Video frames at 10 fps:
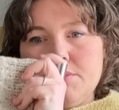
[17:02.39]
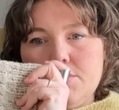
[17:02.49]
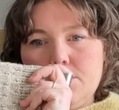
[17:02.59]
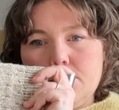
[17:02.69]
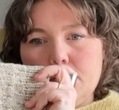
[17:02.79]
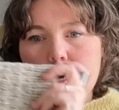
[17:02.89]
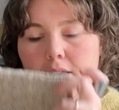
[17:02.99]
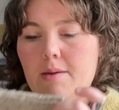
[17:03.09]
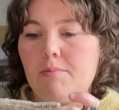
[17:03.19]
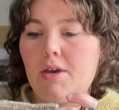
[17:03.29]
to
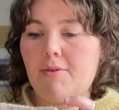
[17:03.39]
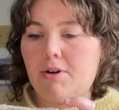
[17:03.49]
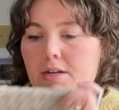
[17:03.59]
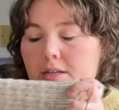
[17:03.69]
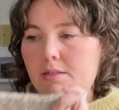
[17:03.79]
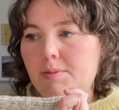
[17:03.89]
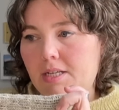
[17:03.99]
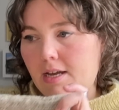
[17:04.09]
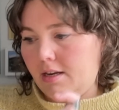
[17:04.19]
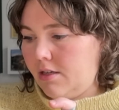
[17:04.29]
hem. I wanted it to be
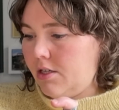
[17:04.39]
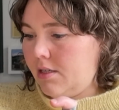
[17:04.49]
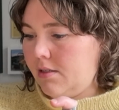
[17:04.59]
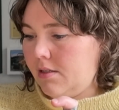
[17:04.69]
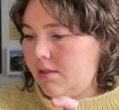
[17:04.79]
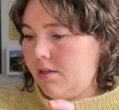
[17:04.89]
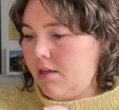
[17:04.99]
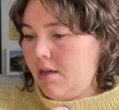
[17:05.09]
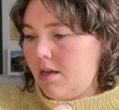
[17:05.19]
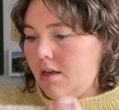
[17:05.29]
9 inches,
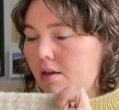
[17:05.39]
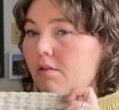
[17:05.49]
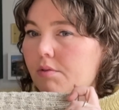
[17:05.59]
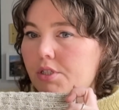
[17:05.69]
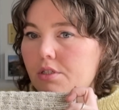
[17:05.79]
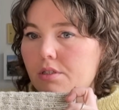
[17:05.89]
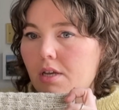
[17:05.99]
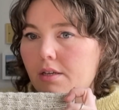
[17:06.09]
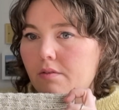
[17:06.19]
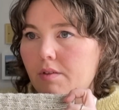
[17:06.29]
which is
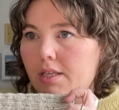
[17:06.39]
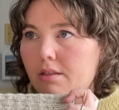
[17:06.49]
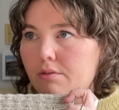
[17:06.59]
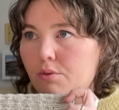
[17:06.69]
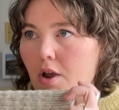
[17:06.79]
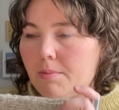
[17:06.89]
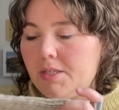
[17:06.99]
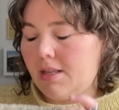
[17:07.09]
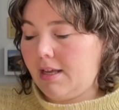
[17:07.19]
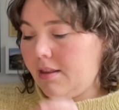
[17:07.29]
kind of like the
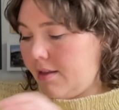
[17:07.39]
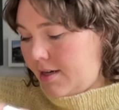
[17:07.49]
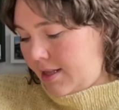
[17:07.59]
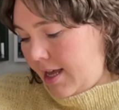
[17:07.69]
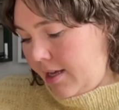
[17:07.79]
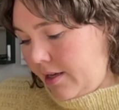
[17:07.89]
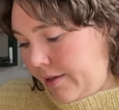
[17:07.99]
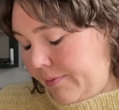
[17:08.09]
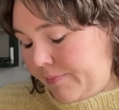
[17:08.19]
cropped length that I like.